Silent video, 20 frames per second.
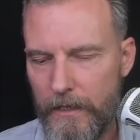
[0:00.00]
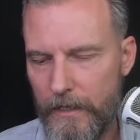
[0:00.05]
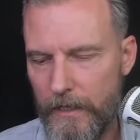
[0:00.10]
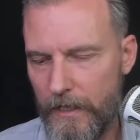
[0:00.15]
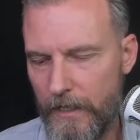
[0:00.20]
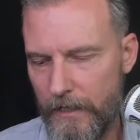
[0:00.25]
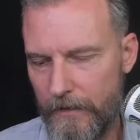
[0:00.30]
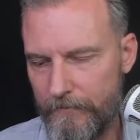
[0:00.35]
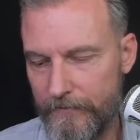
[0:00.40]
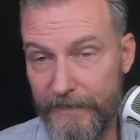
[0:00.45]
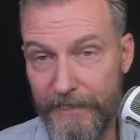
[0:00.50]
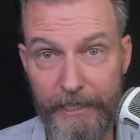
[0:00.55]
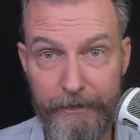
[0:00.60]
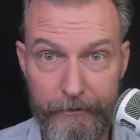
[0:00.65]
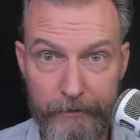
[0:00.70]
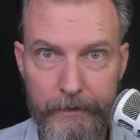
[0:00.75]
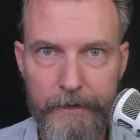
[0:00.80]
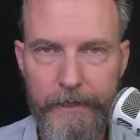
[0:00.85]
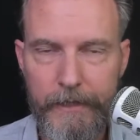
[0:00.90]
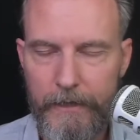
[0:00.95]

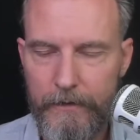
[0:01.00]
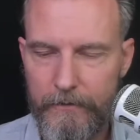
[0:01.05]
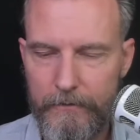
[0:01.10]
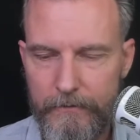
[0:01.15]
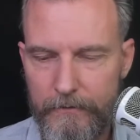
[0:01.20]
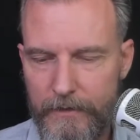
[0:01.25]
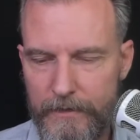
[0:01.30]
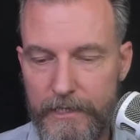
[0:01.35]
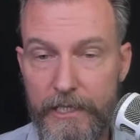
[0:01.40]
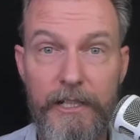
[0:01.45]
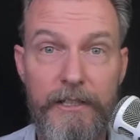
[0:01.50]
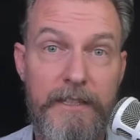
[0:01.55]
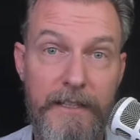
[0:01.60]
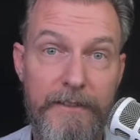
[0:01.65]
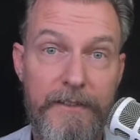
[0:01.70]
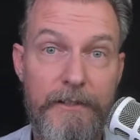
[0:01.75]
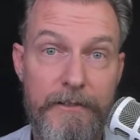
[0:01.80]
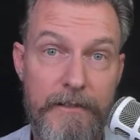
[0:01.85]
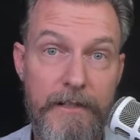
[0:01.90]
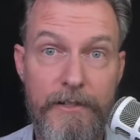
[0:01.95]
Literally. It's a good
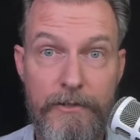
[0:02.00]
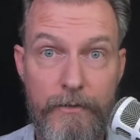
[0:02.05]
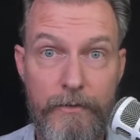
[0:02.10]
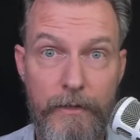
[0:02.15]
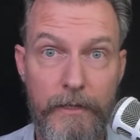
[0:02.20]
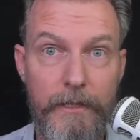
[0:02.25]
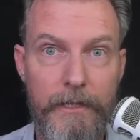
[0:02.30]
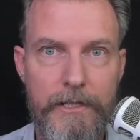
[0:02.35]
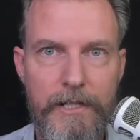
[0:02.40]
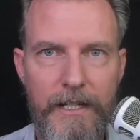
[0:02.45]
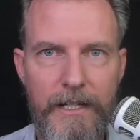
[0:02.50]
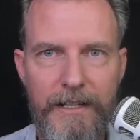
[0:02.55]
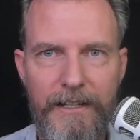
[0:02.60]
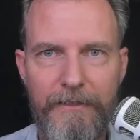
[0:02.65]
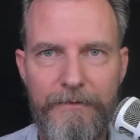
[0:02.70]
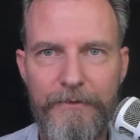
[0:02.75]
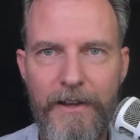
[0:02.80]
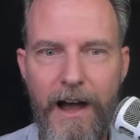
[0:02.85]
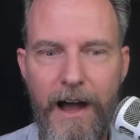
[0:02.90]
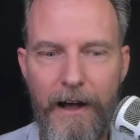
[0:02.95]
thing there's a trilogy
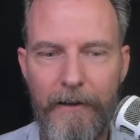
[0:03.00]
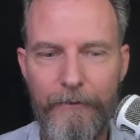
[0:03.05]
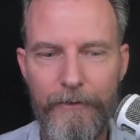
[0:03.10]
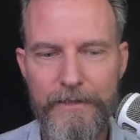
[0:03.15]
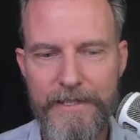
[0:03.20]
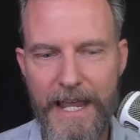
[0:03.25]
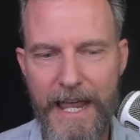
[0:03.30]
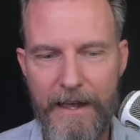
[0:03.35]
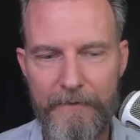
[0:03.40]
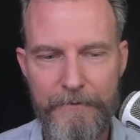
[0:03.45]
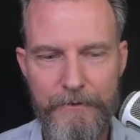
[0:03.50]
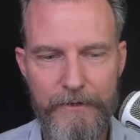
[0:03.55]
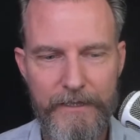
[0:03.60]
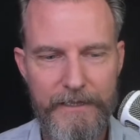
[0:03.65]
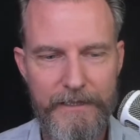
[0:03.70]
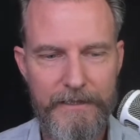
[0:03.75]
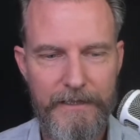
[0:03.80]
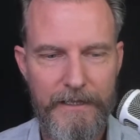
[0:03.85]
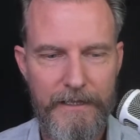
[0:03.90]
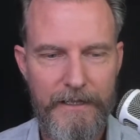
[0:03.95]
of novels after
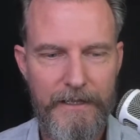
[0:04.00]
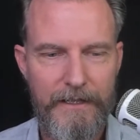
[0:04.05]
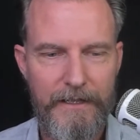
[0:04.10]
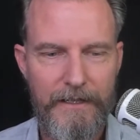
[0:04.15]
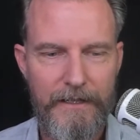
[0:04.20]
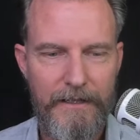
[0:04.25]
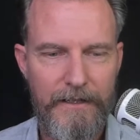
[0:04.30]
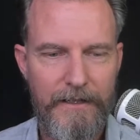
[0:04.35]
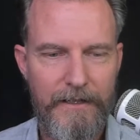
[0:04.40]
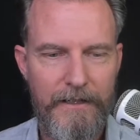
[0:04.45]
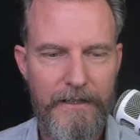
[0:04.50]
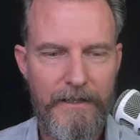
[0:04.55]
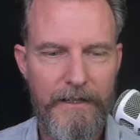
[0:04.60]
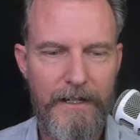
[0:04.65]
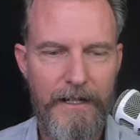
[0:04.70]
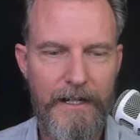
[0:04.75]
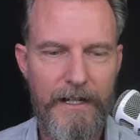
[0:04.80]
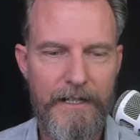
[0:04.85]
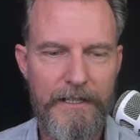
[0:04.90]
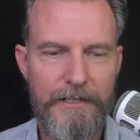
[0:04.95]
it.
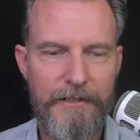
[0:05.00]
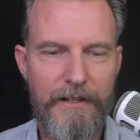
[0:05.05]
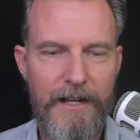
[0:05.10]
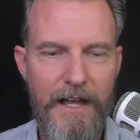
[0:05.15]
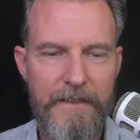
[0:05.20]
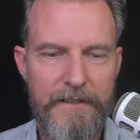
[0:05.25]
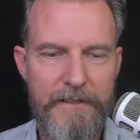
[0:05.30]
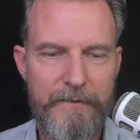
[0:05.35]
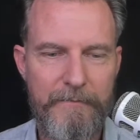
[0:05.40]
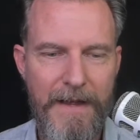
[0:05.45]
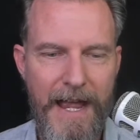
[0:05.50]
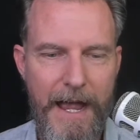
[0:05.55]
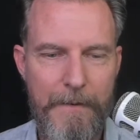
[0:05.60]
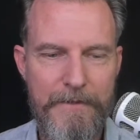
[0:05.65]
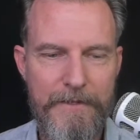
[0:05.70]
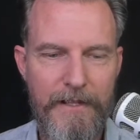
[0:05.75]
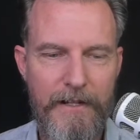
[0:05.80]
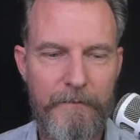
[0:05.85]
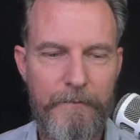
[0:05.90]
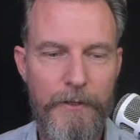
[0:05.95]
You got this from
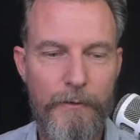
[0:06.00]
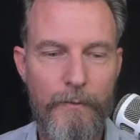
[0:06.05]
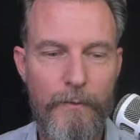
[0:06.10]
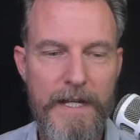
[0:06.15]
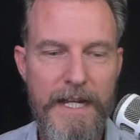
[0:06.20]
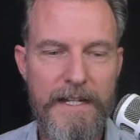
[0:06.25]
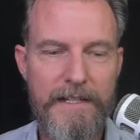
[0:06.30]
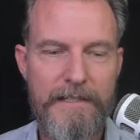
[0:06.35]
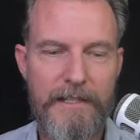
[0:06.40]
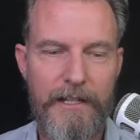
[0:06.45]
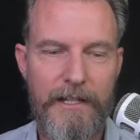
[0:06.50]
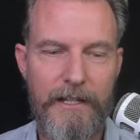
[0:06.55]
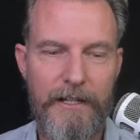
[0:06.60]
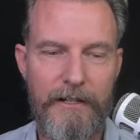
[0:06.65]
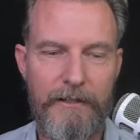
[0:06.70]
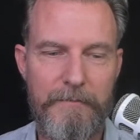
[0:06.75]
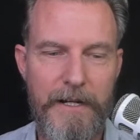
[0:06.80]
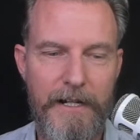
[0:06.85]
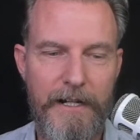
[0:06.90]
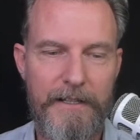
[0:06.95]
Amazon a few weeks
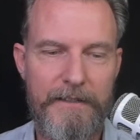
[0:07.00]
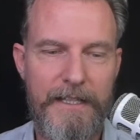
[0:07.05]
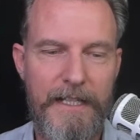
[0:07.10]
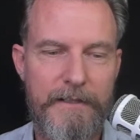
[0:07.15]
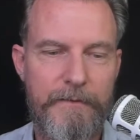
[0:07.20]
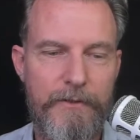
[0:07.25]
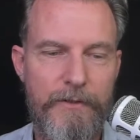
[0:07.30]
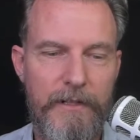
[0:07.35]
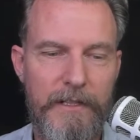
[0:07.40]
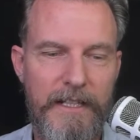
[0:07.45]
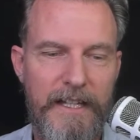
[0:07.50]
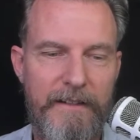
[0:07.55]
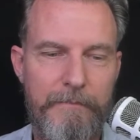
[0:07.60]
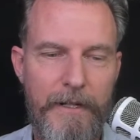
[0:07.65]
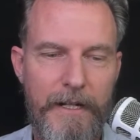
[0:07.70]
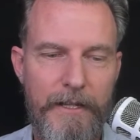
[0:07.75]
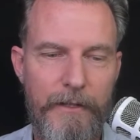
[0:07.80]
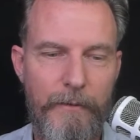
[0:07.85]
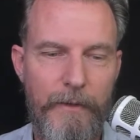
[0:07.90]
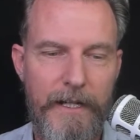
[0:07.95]
ago, Marion. Thanks for joining live,
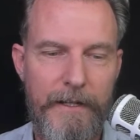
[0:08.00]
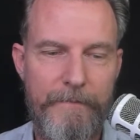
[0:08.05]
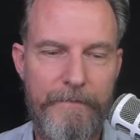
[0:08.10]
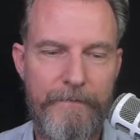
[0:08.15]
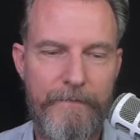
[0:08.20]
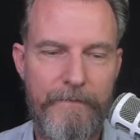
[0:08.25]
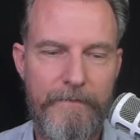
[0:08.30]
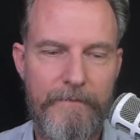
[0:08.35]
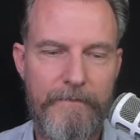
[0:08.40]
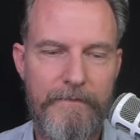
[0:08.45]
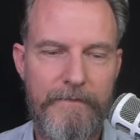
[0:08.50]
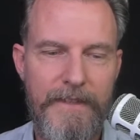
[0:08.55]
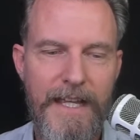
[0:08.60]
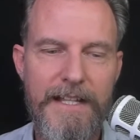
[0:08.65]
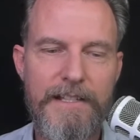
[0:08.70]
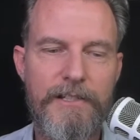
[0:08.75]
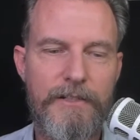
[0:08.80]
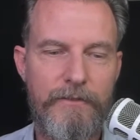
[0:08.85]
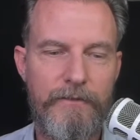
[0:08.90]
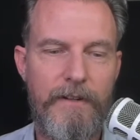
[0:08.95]
by the way.
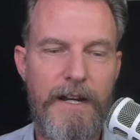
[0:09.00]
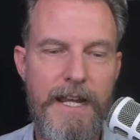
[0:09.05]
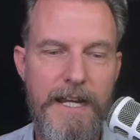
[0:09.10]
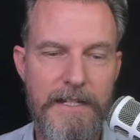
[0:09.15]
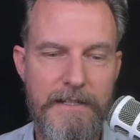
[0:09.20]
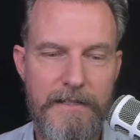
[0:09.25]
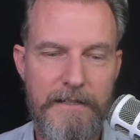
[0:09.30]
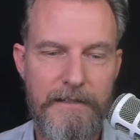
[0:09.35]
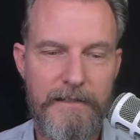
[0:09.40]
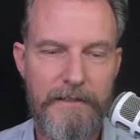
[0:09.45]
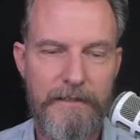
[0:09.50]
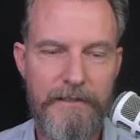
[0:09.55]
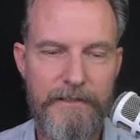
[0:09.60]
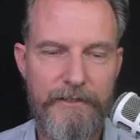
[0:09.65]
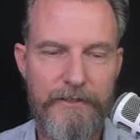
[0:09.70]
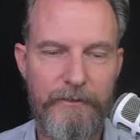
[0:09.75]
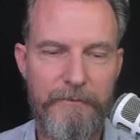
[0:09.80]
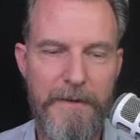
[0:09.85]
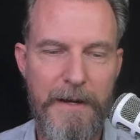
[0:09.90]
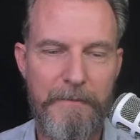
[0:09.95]
That's great. You
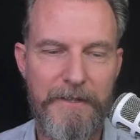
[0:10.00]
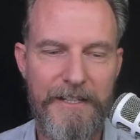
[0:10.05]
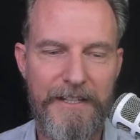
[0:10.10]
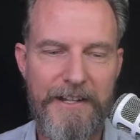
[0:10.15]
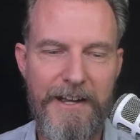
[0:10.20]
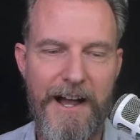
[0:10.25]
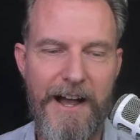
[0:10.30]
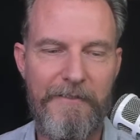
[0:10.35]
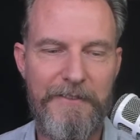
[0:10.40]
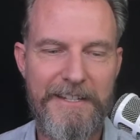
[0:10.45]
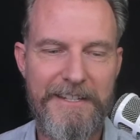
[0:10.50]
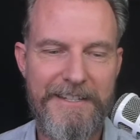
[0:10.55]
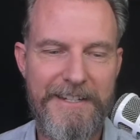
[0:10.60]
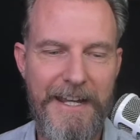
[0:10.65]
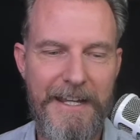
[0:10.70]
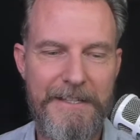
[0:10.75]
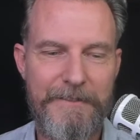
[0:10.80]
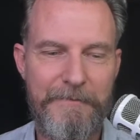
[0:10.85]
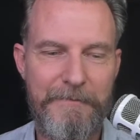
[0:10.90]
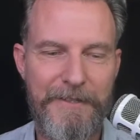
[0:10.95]
still remember the coffee
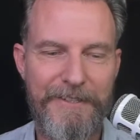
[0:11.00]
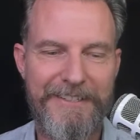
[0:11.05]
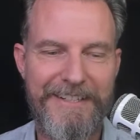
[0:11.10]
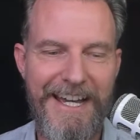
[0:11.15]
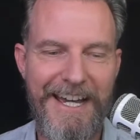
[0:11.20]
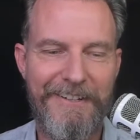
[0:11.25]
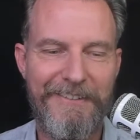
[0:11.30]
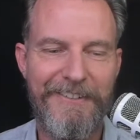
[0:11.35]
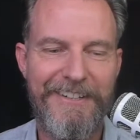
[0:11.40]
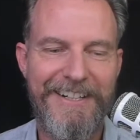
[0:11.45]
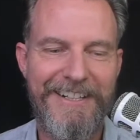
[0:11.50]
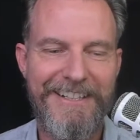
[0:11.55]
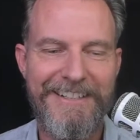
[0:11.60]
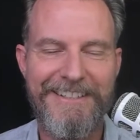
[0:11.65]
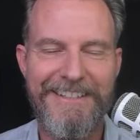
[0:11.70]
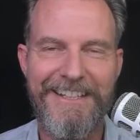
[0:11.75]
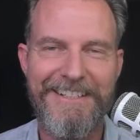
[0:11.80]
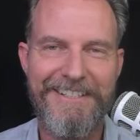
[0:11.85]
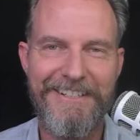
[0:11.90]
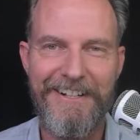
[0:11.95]
stains from your dad reading
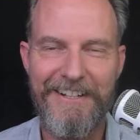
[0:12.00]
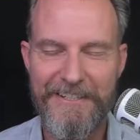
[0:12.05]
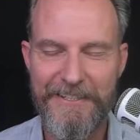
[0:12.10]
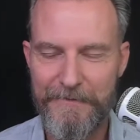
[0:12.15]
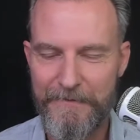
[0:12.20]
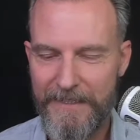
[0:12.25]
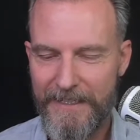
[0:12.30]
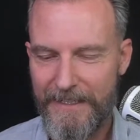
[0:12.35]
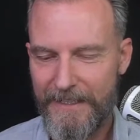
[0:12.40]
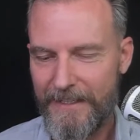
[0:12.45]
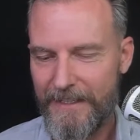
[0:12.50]
it? That's awesome.